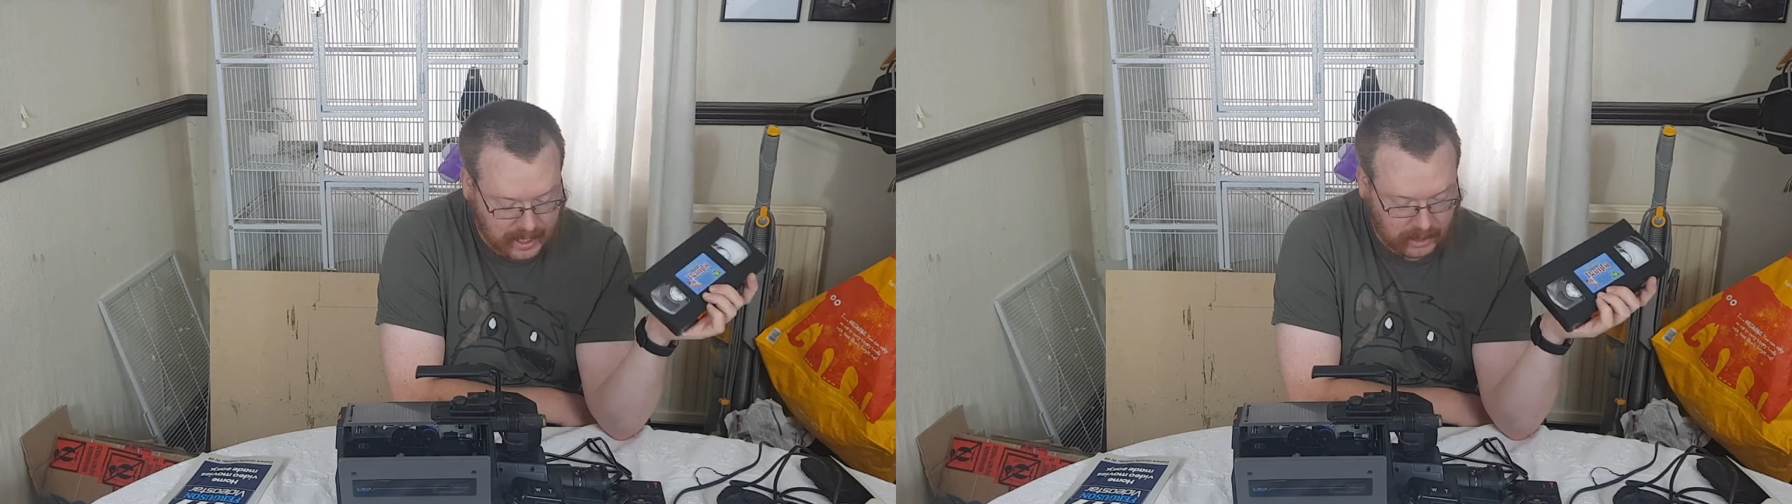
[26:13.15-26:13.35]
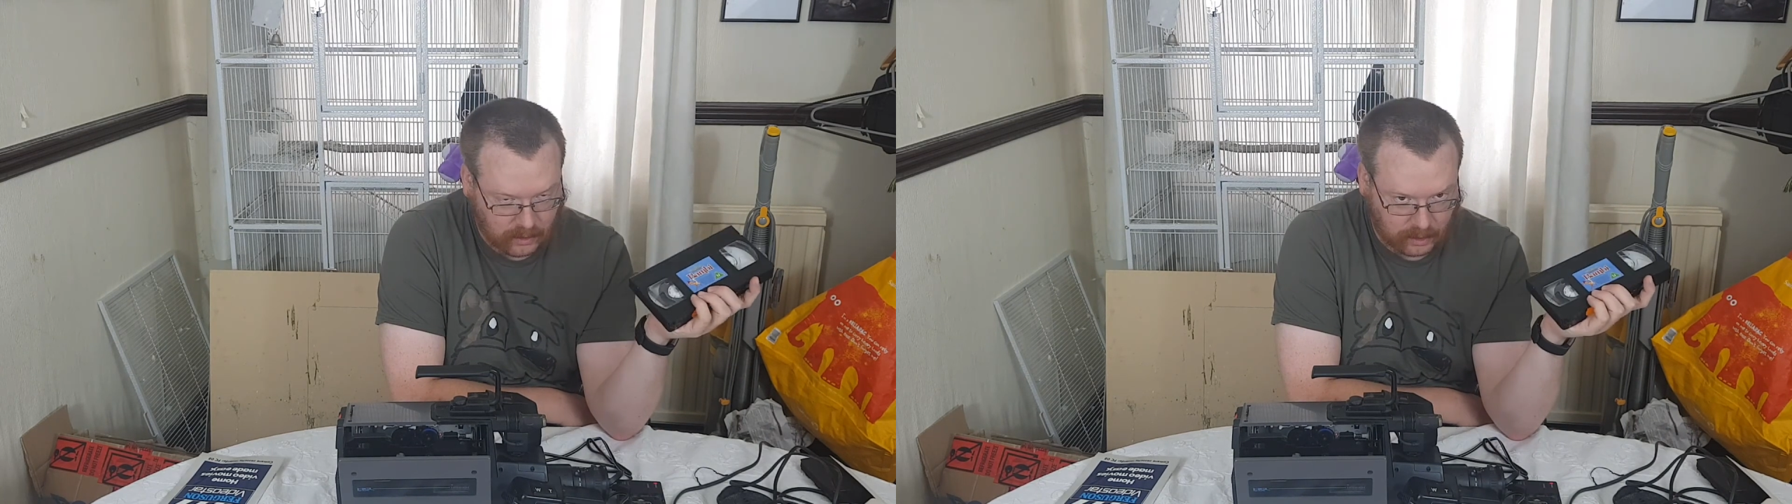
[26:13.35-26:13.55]

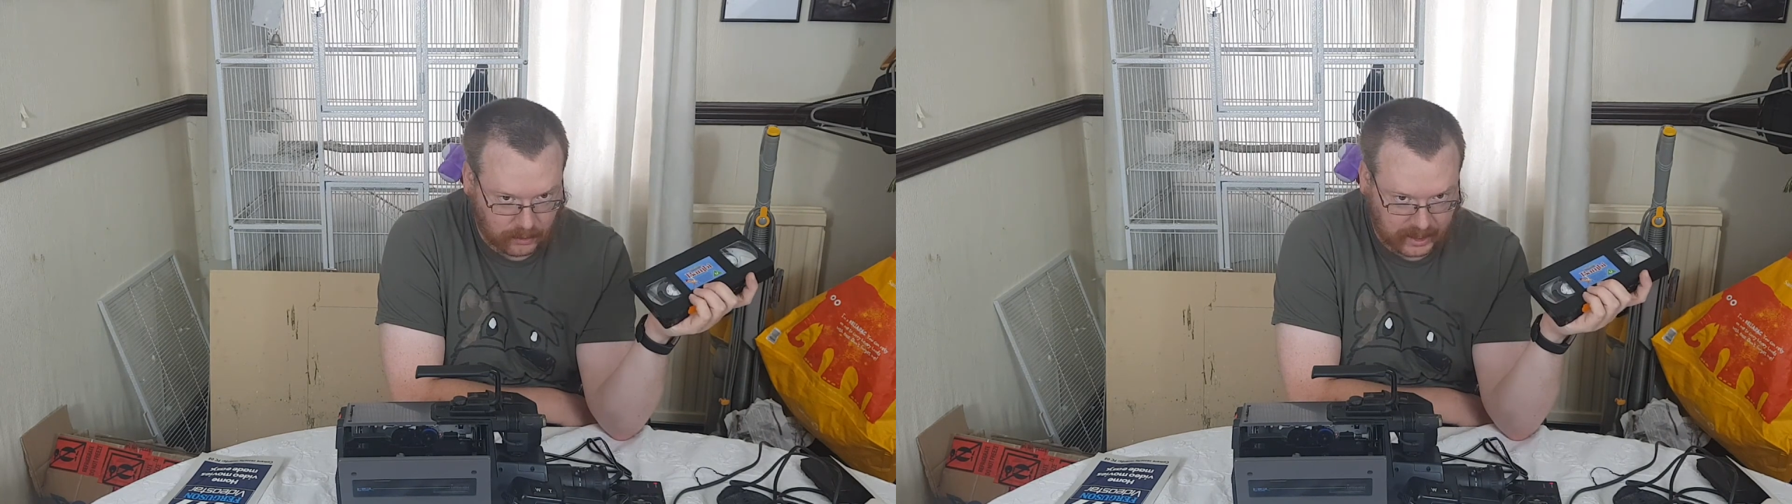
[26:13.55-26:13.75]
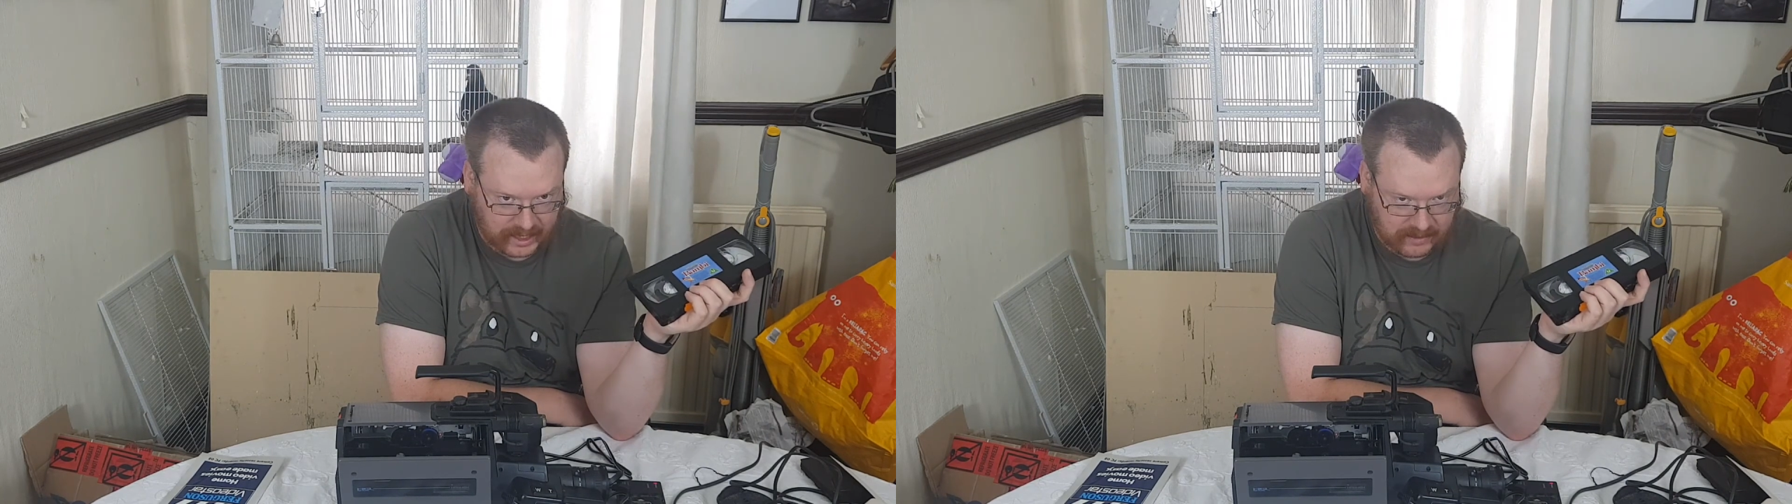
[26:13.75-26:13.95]
God, I want
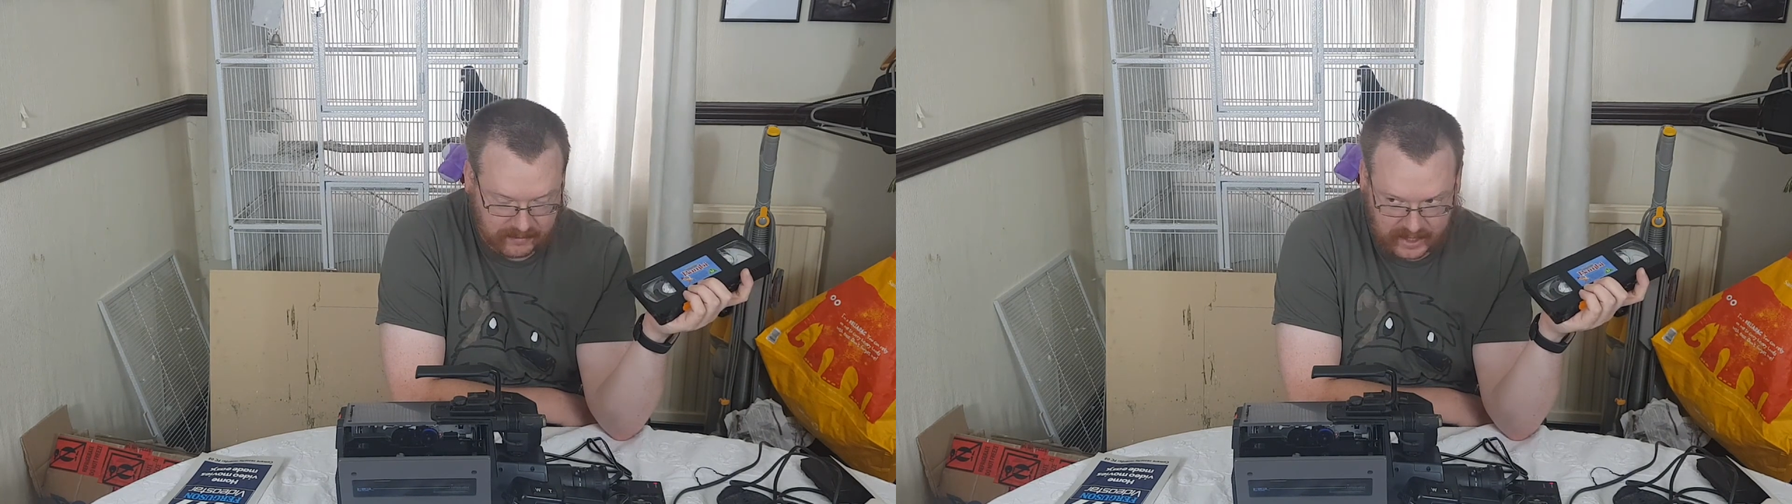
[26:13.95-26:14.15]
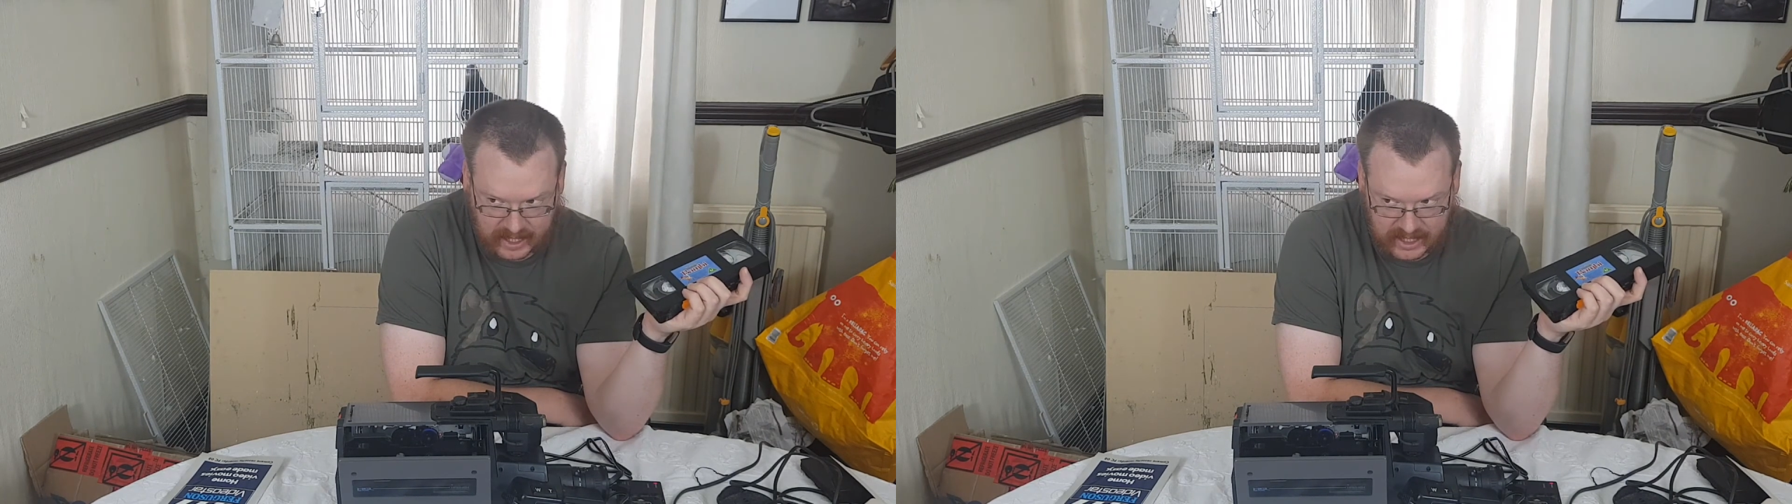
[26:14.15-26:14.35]
to get some
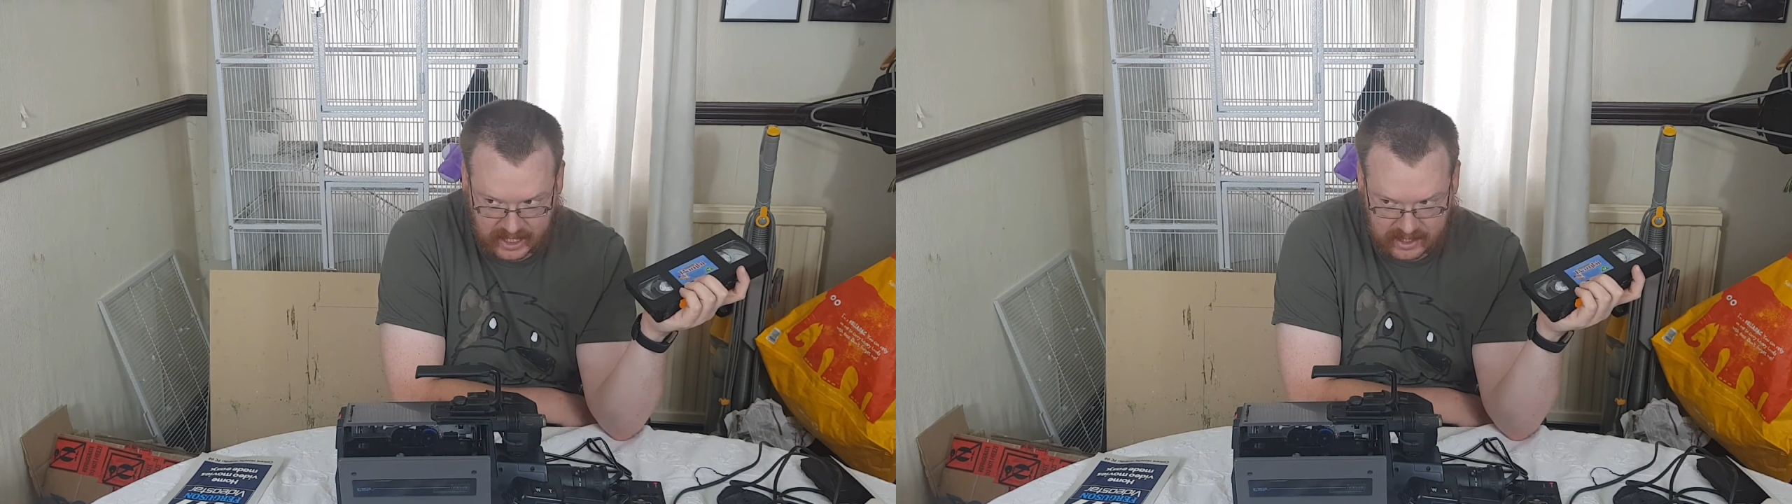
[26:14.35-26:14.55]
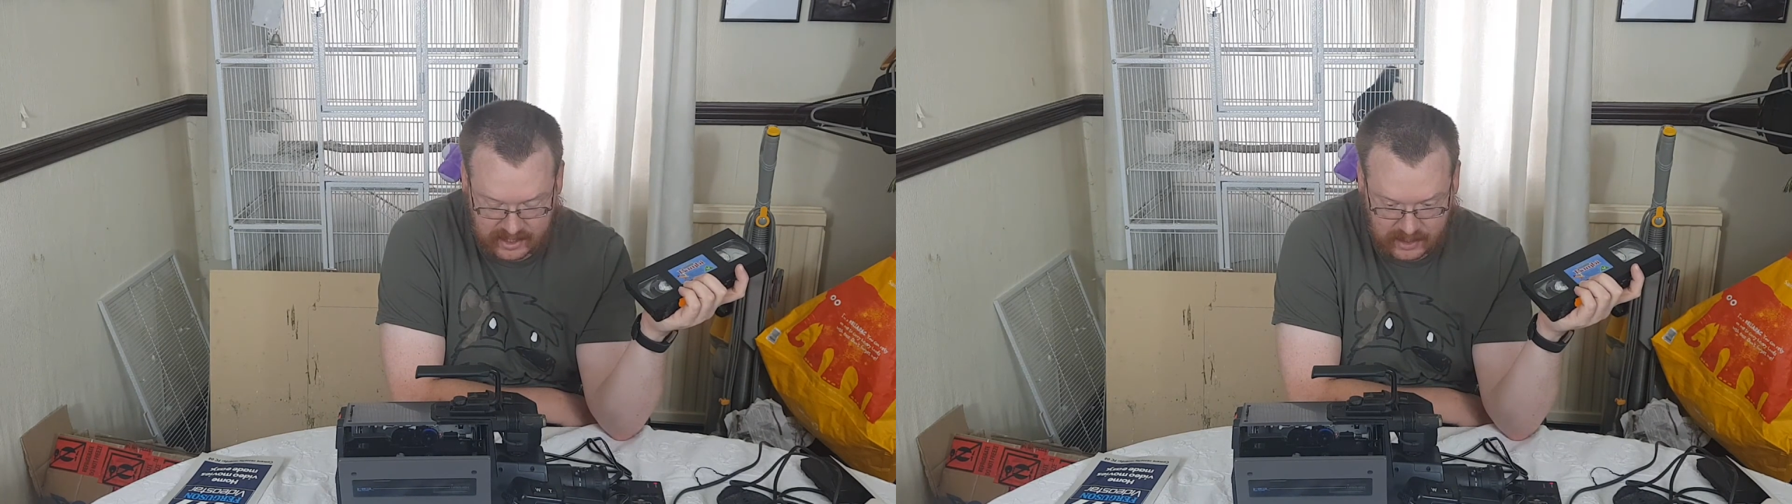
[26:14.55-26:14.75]
VHS